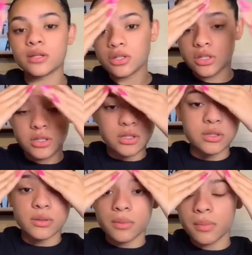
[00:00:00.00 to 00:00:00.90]
and
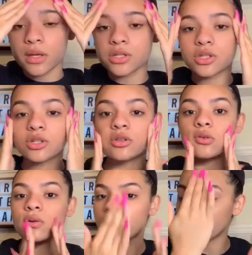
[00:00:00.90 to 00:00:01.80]
just make sure
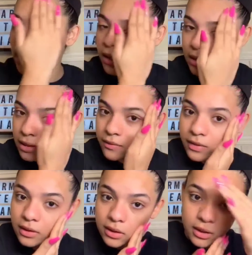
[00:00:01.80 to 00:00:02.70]
you apply
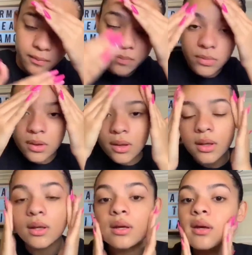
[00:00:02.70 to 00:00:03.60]
evenly,
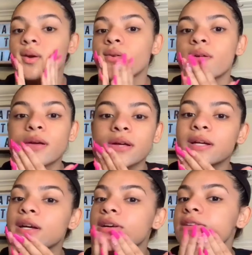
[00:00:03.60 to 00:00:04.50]

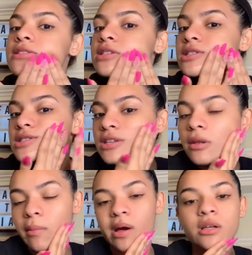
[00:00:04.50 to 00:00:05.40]
because this isn't
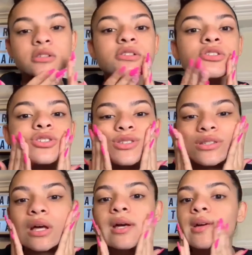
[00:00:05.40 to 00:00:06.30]
the mask. You
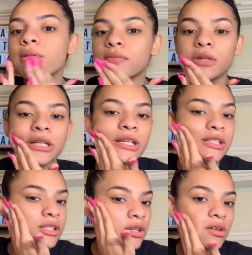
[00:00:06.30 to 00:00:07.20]
just like
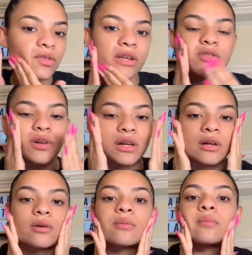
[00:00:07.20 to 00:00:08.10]
cleansing your face right
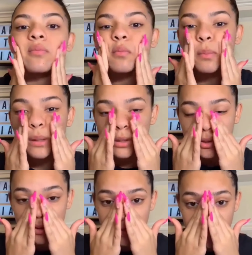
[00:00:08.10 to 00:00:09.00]
now, and make
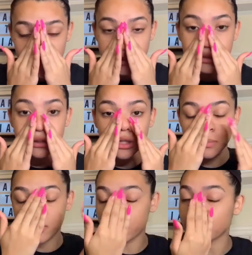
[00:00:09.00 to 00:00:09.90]
sure everything is
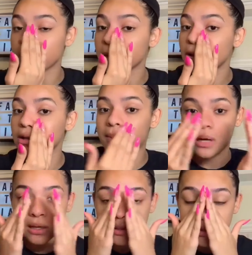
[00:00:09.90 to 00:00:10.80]
clean before you put on the
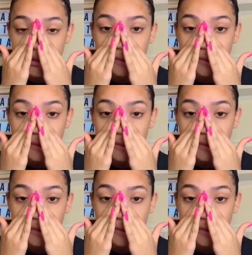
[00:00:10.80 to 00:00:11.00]
mask.